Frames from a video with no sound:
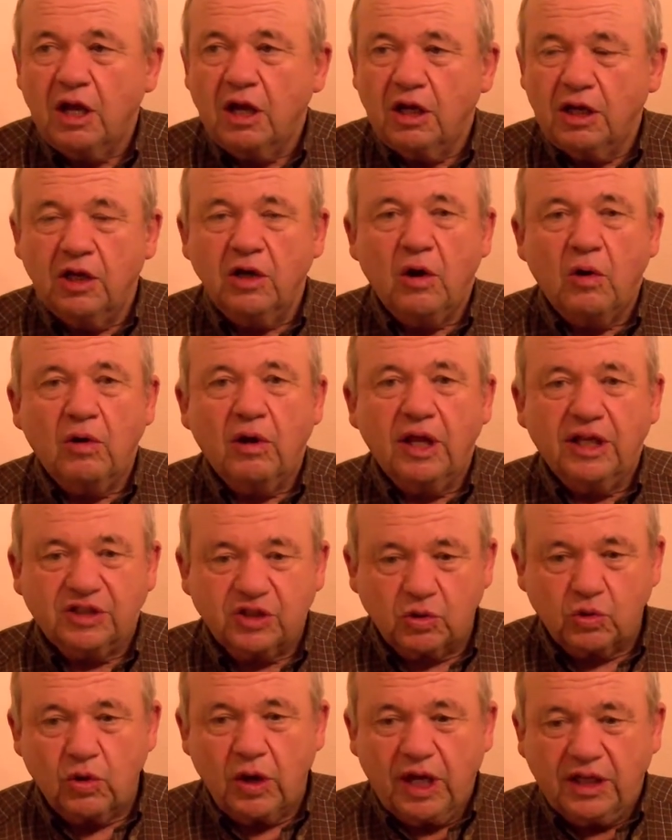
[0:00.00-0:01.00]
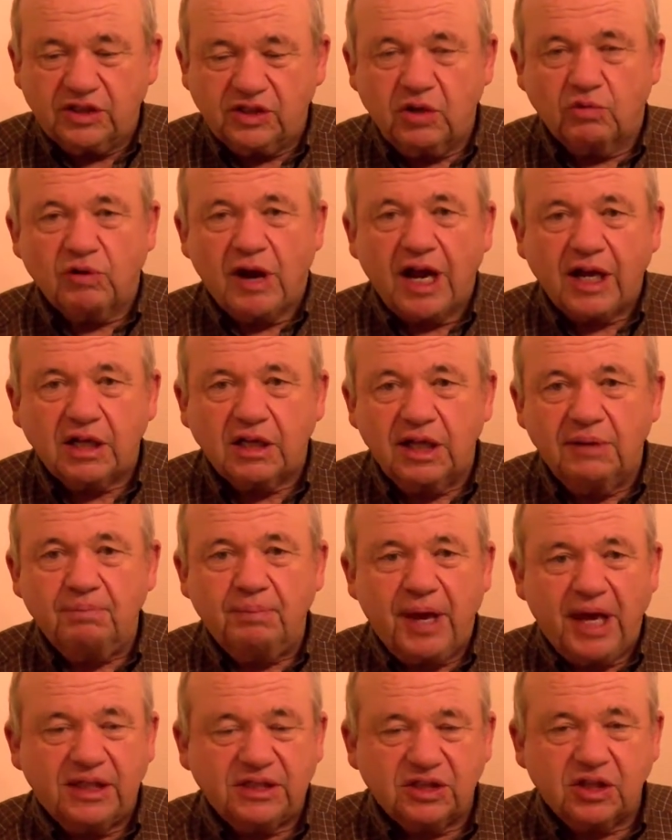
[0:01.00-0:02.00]
know, is directly
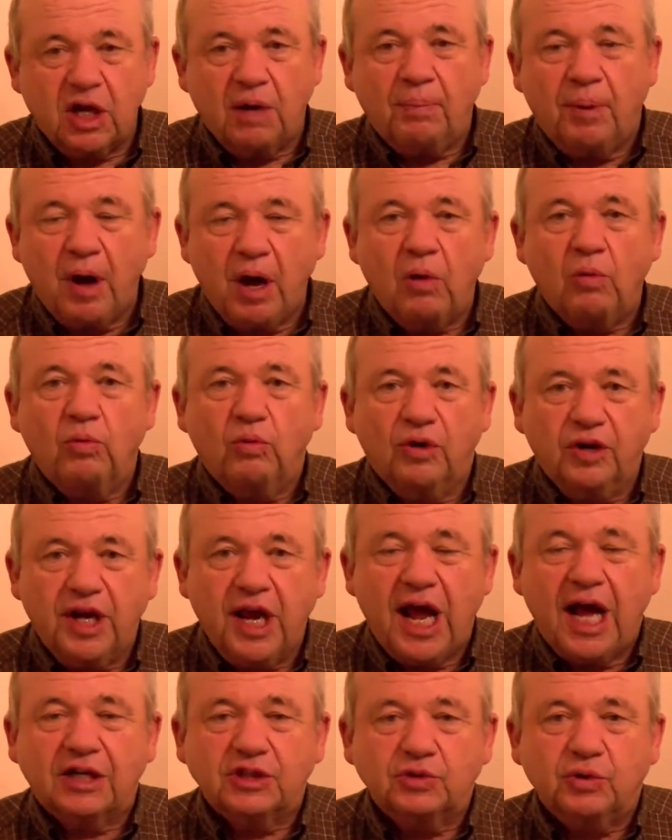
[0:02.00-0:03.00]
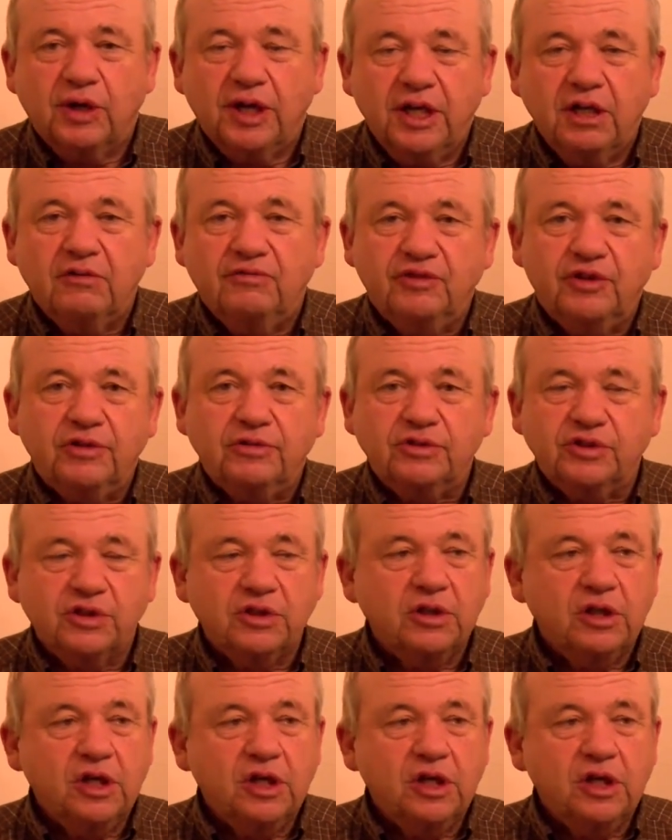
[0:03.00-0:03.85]
based upon the actual interviews.